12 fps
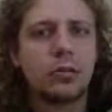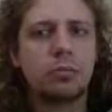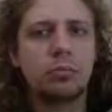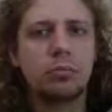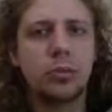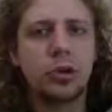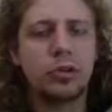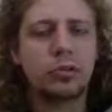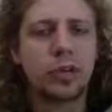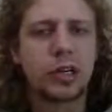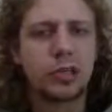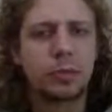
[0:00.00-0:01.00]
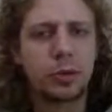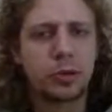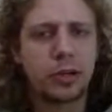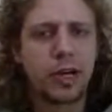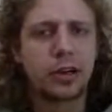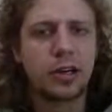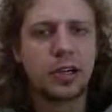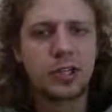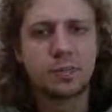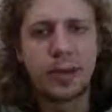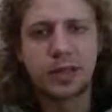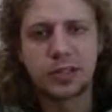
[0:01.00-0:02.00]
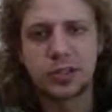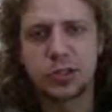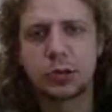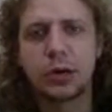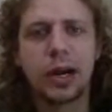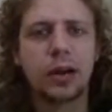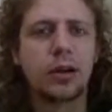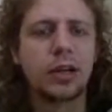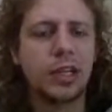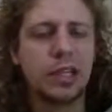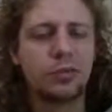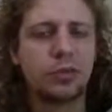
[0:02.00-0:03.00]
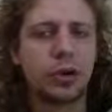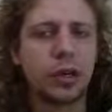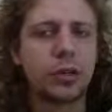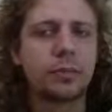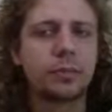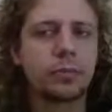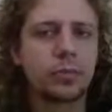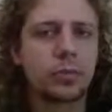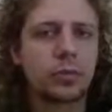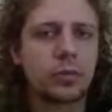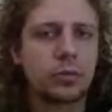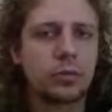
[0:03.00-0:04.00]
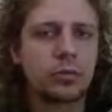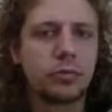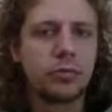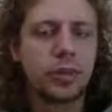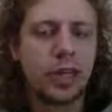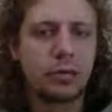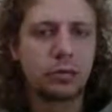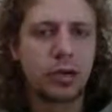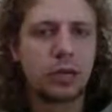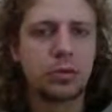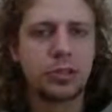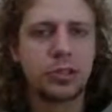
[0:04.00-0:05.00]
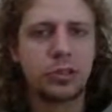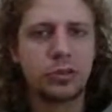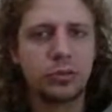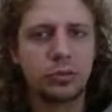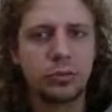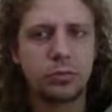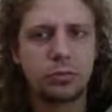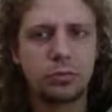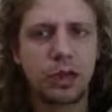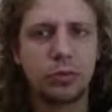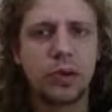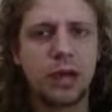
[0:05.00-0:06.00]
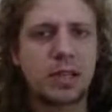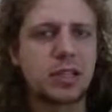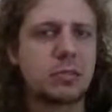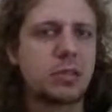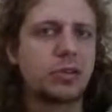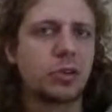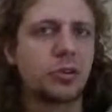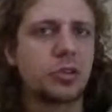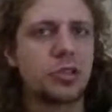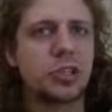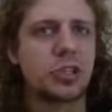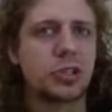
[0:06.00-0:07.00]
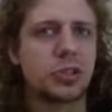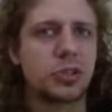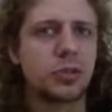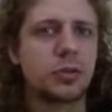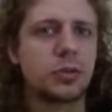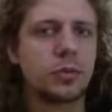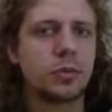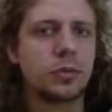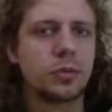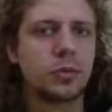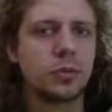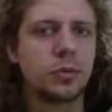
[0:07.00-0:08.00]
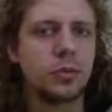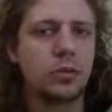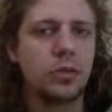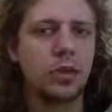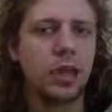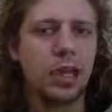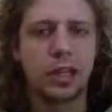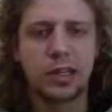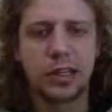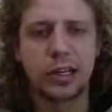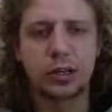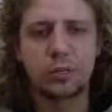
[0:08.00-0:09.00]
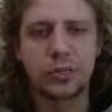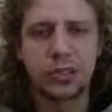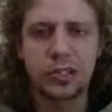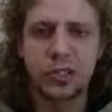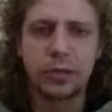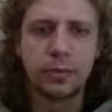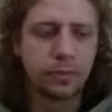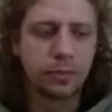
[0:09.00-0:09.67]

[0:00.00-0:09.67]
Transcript: maneuvering to put their knight on its best square on e4, they were able to make white make some difficult decisions and get a good position.